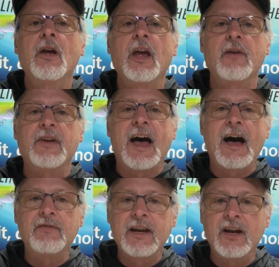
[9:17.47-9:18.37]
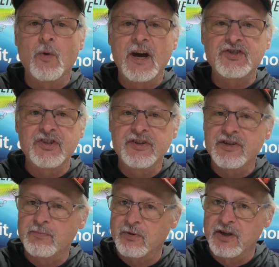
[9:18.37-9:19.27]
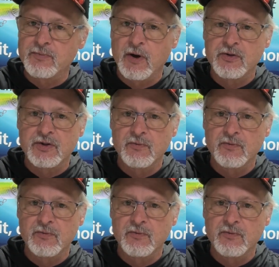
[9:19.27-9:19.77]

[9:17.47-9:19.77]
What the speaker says: If you have any questions, please post